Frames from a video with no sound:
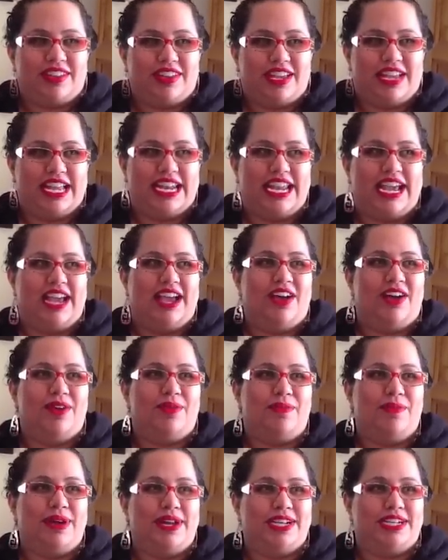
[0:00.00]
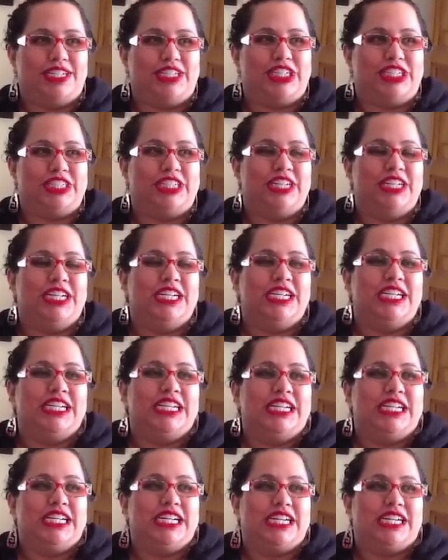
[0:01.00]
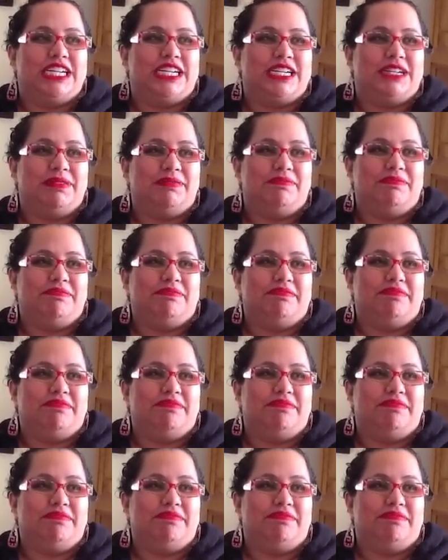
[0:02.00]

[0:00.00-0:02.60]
and how much um,